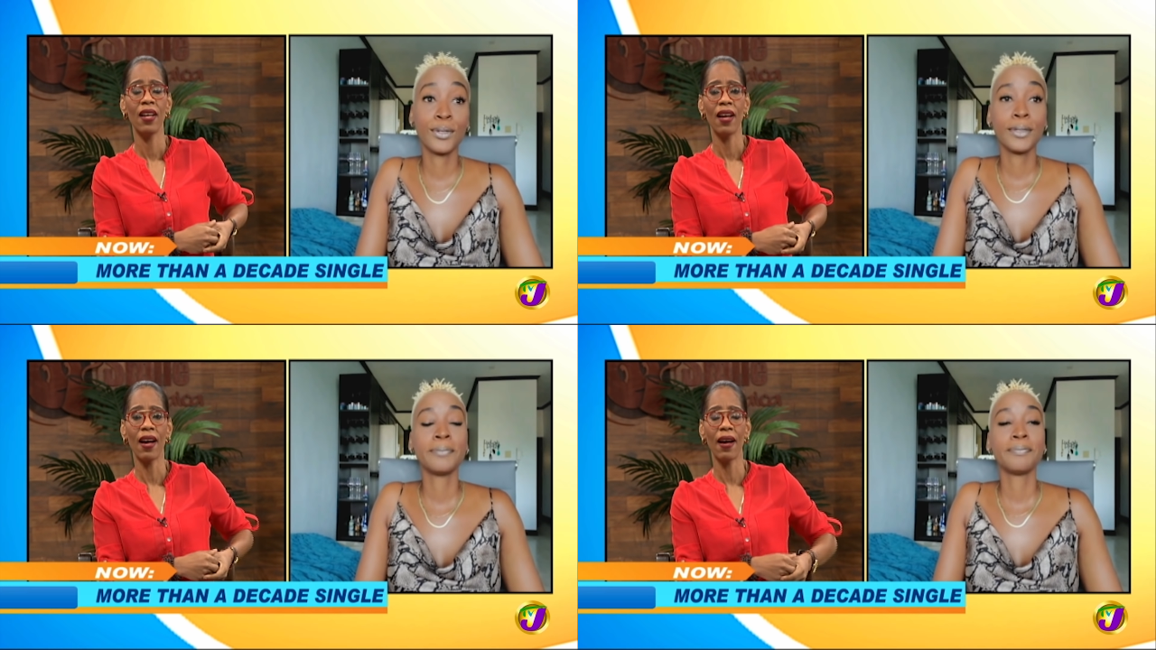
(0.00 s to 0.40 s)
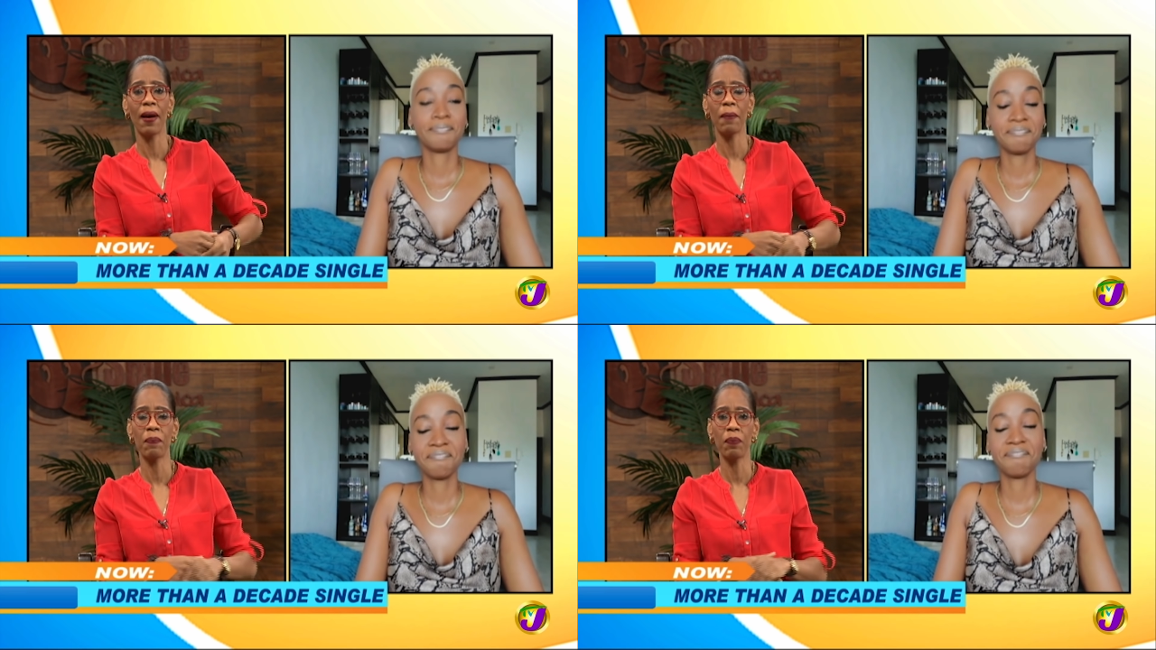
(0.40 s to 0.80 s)

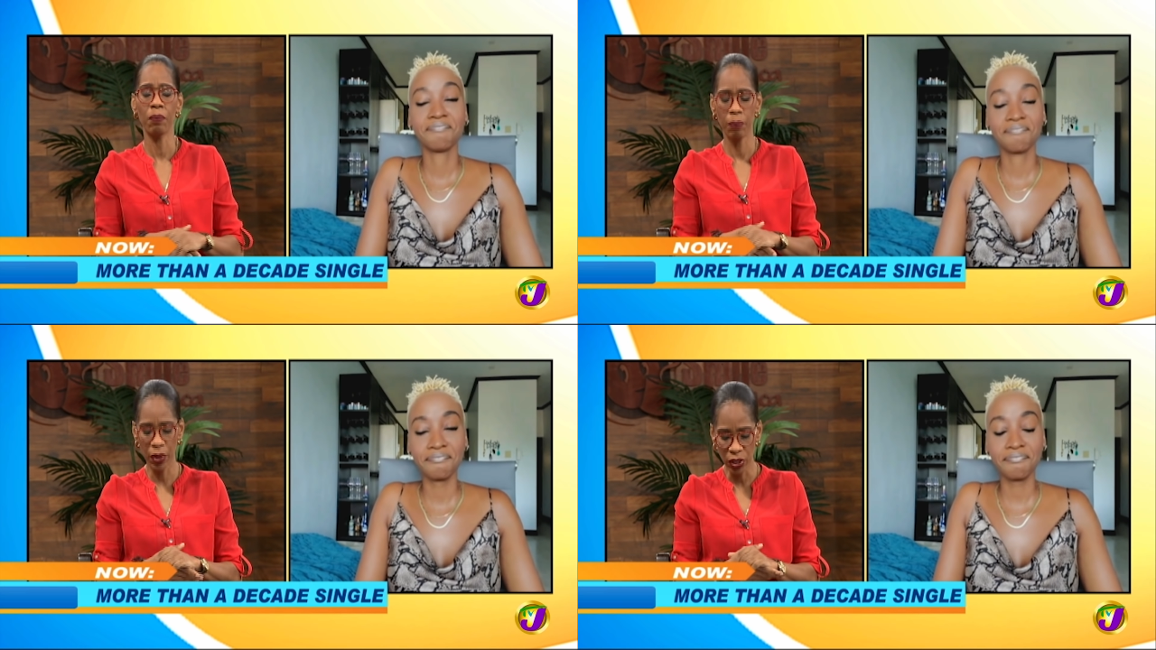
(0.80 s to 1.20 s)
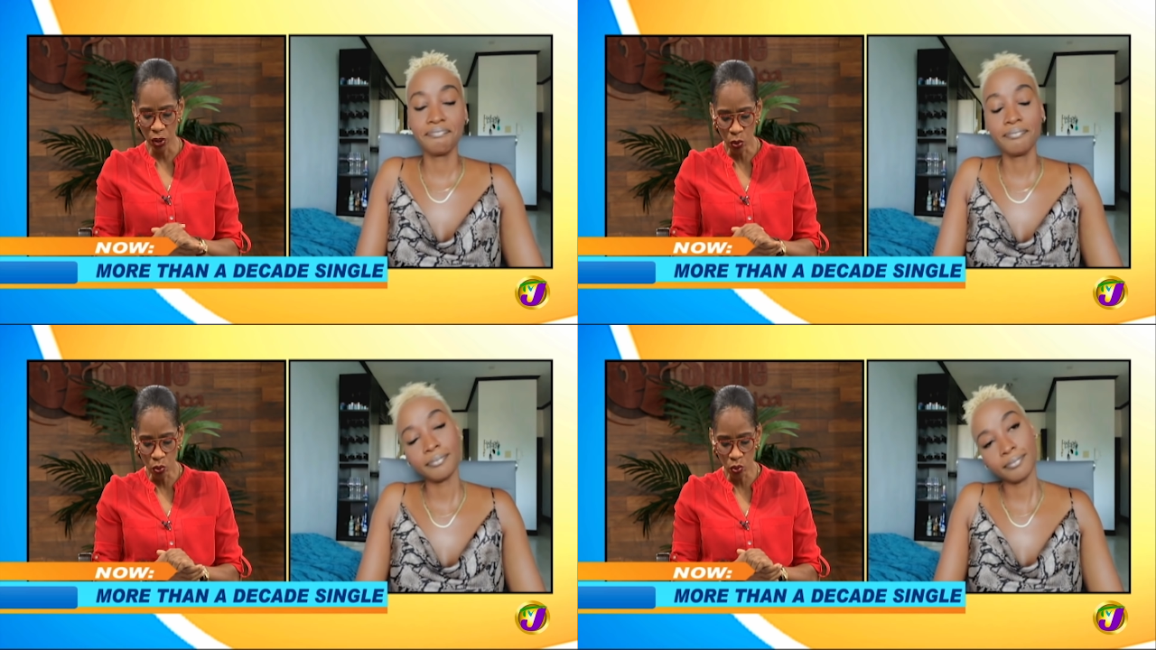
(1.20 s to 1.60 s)
Speaker 1: Um, but
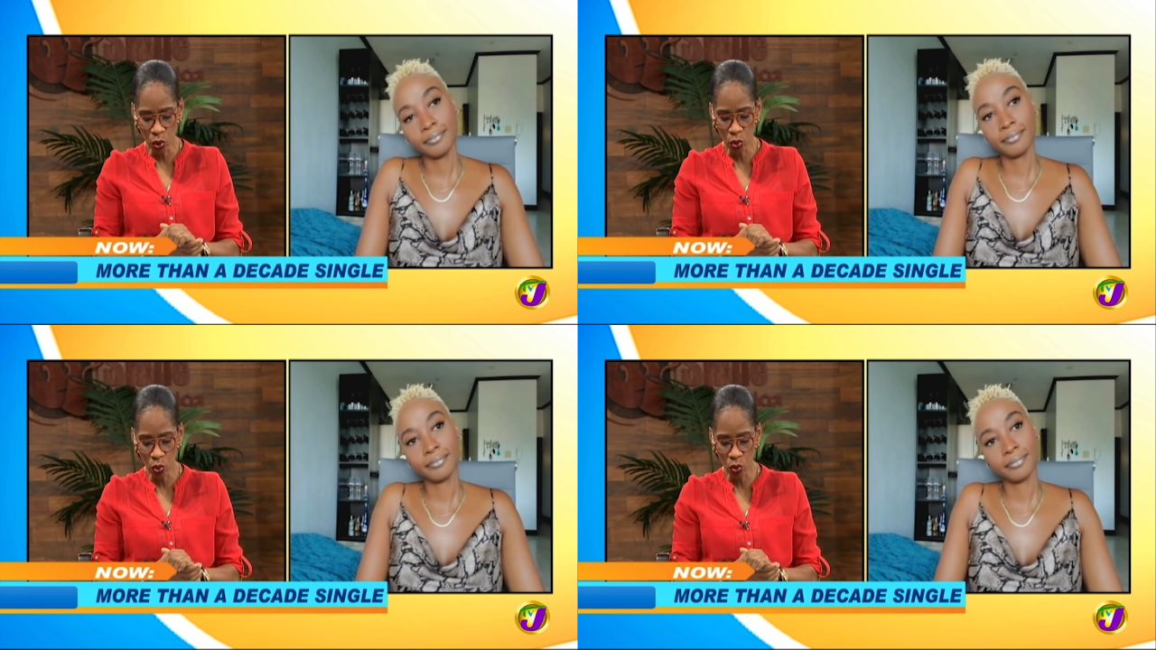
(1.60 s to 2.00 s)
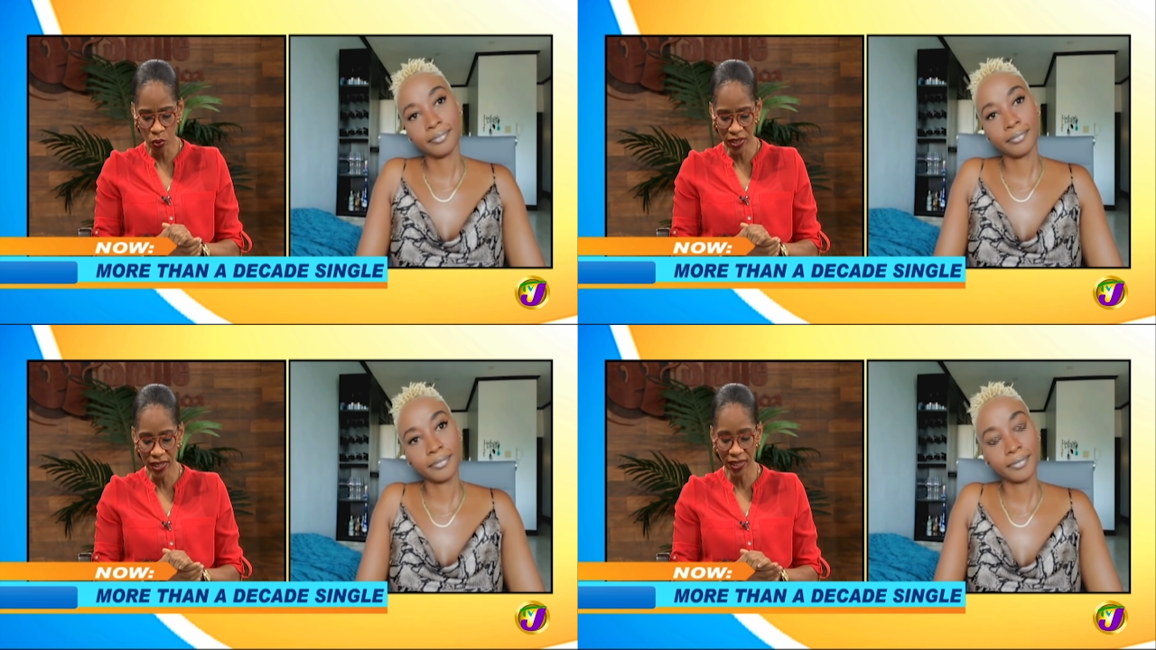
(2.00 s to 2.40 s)
you, you
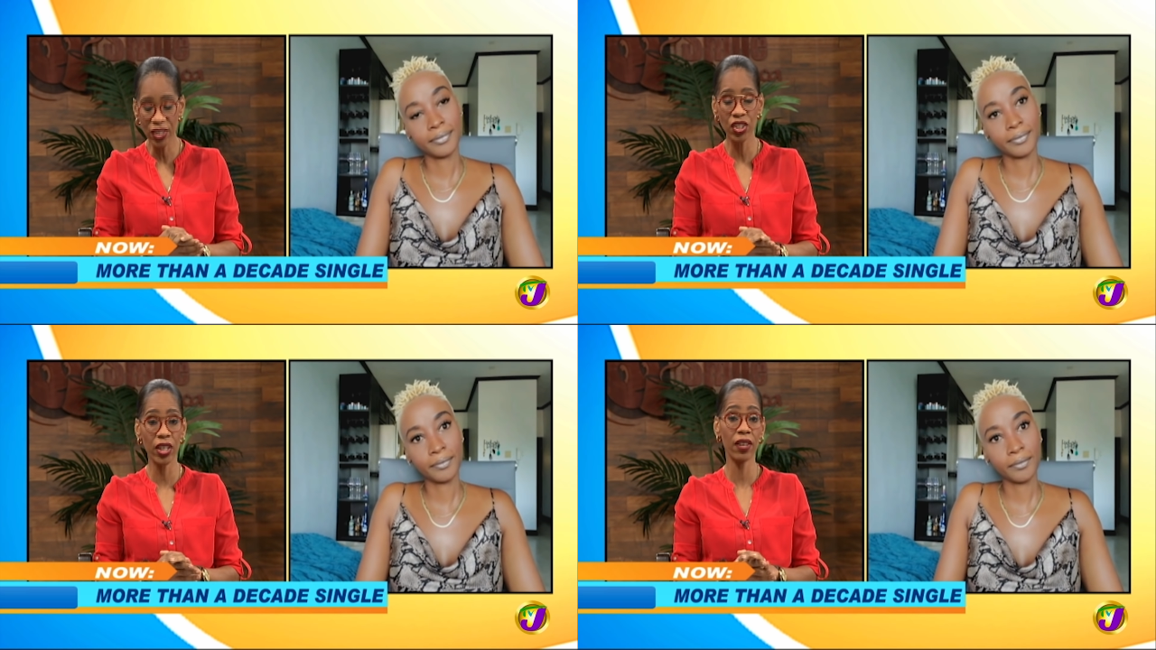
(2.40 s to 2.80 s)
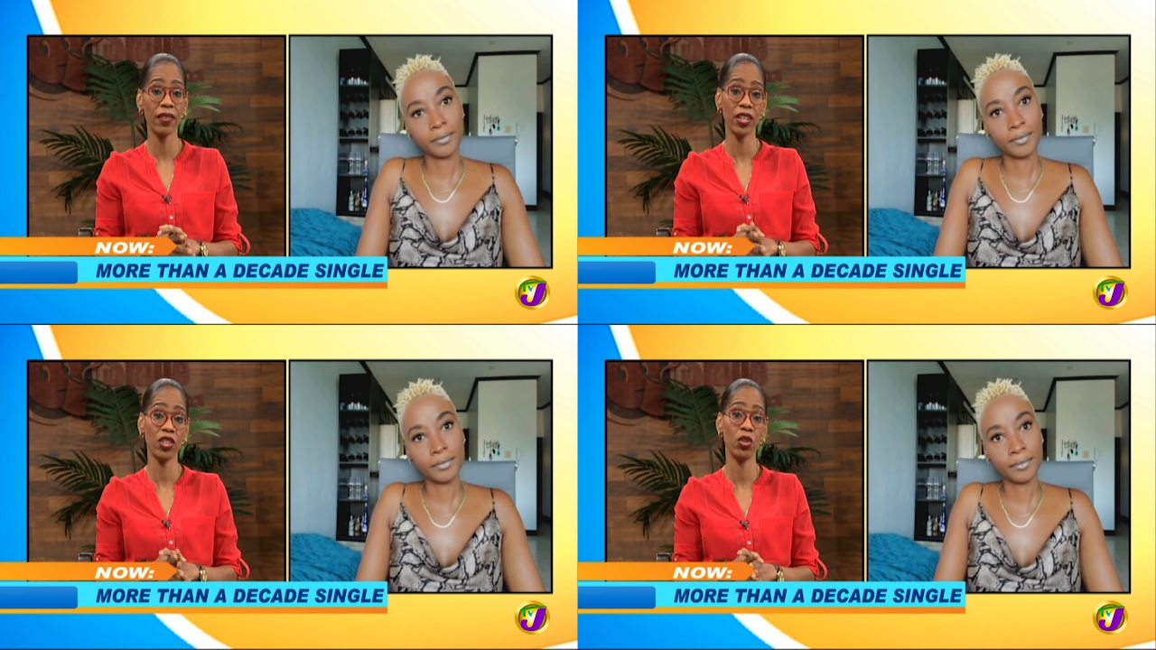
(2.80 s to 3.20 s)
recently shared
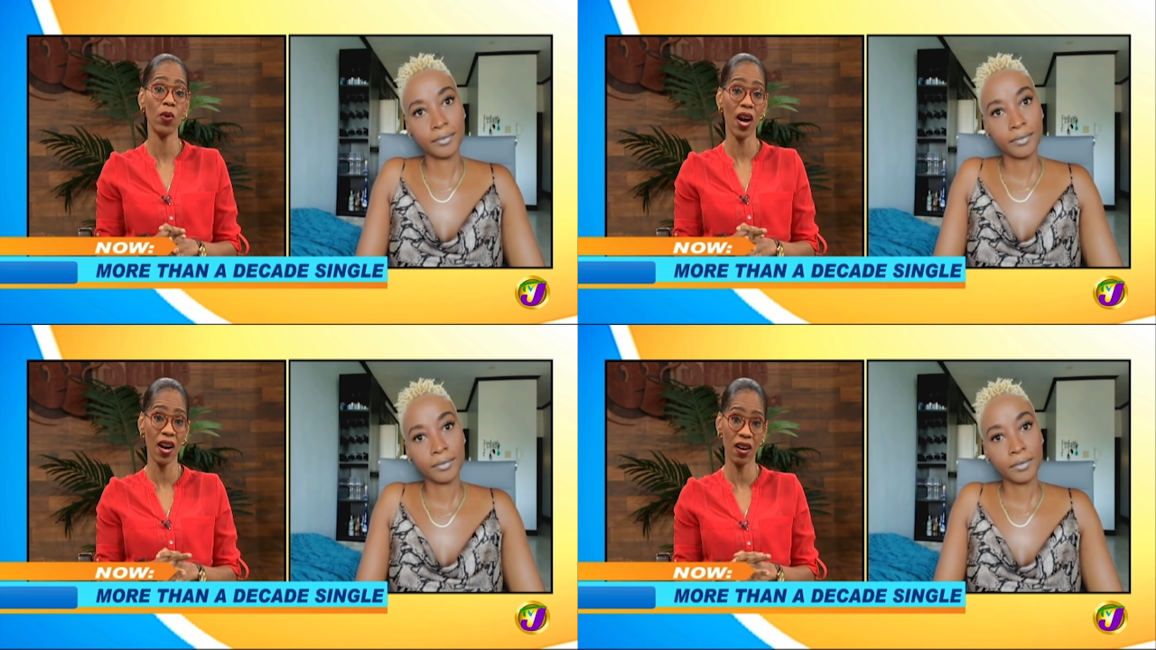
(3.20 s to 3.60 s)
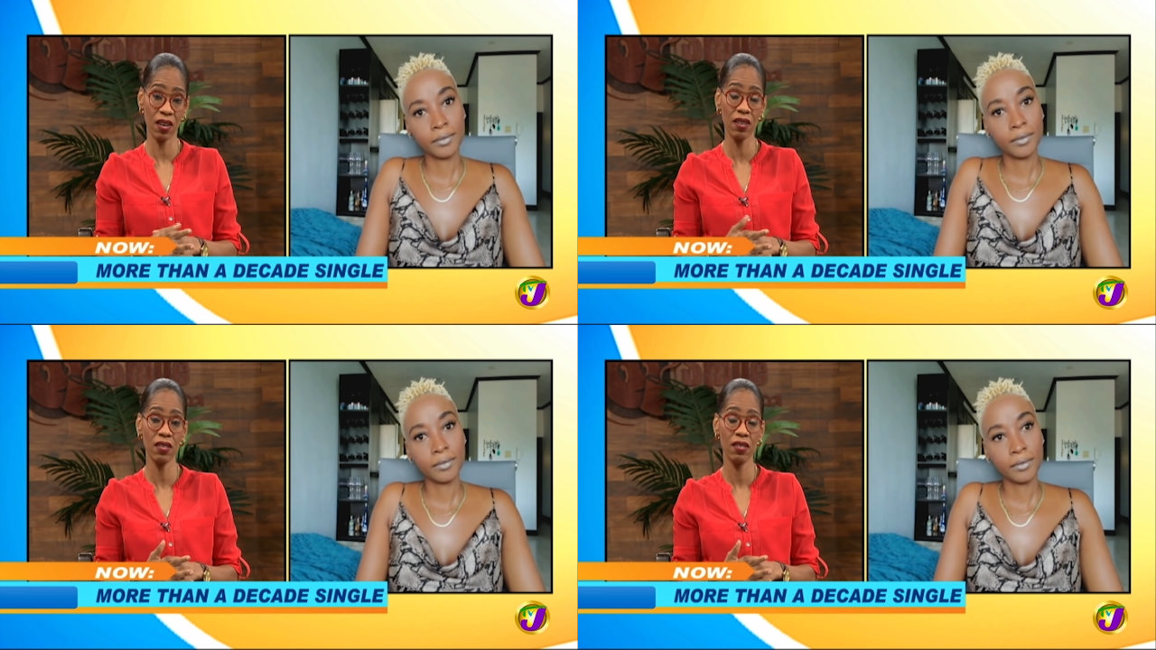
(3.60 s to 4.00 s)
that you
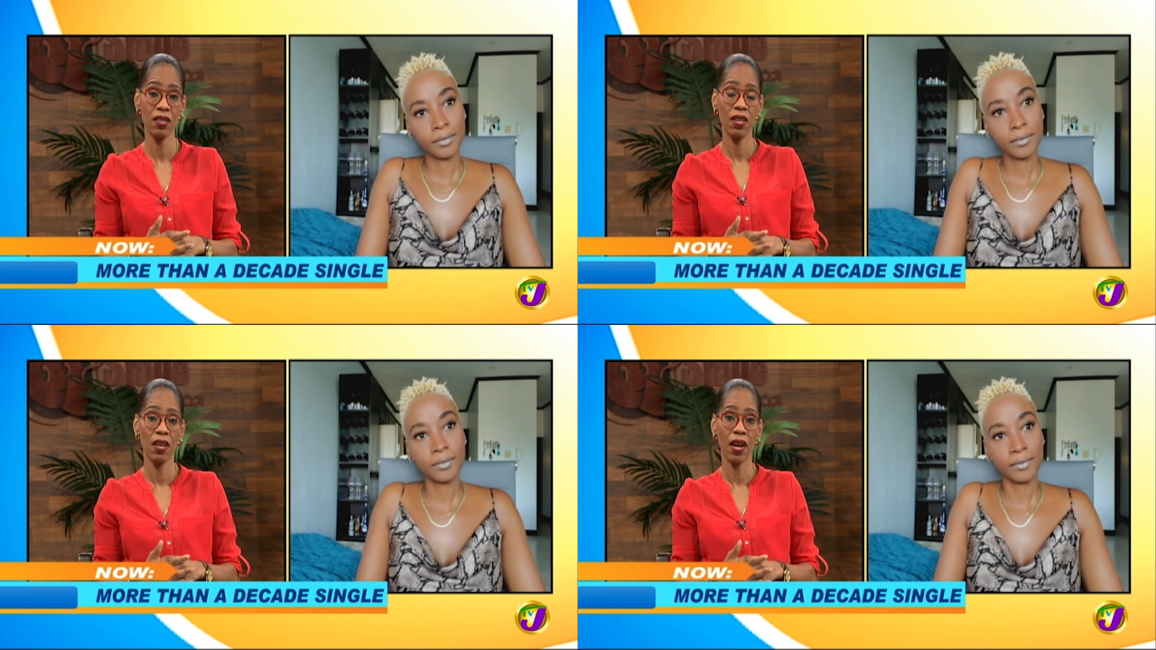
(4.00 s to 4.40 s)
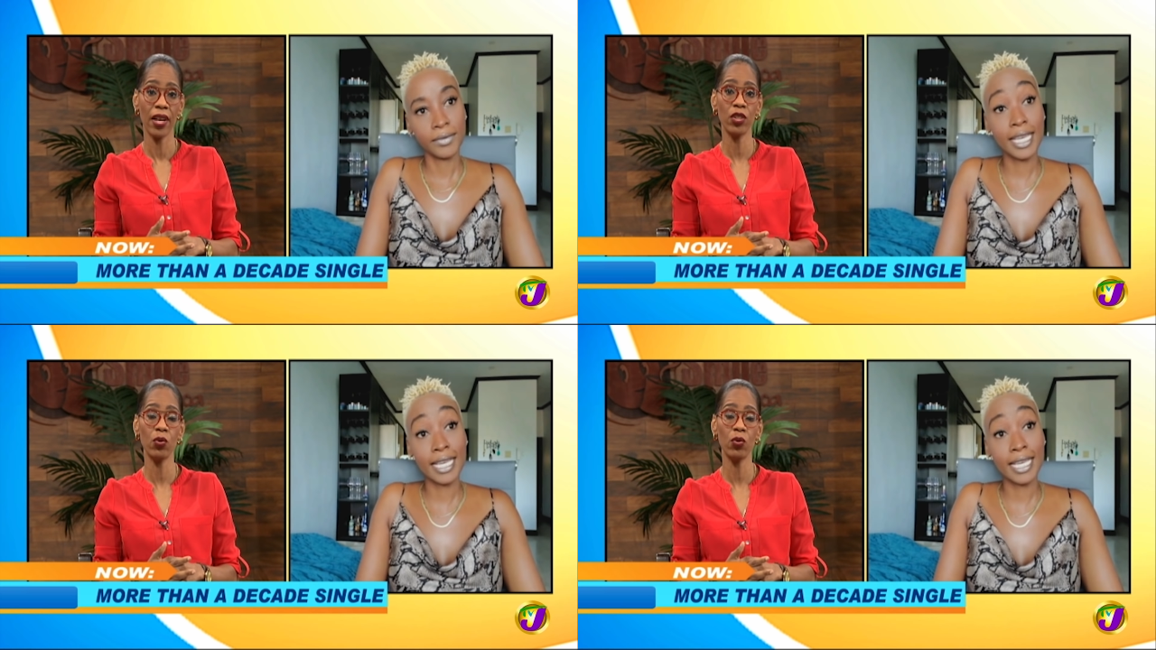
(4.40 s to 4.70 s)
are, and yes.